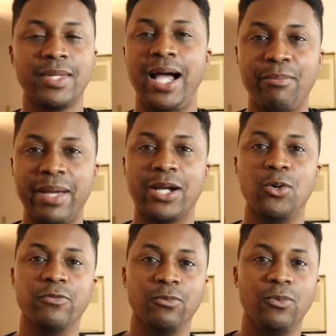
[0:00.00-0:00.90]
I'm back
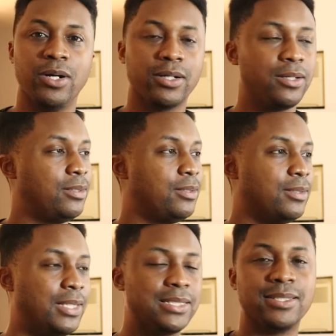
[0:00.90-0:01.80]
home from work.
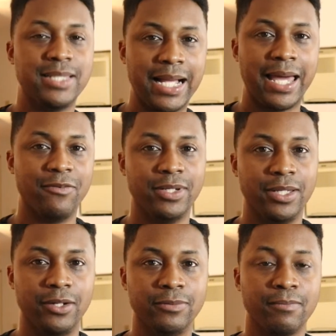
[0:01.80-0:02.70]
Let's just knock out a
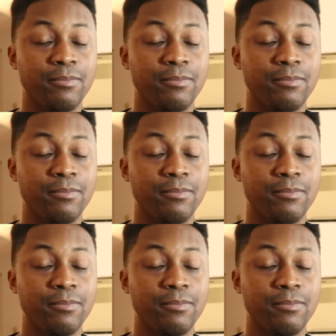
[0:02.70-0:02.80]
video.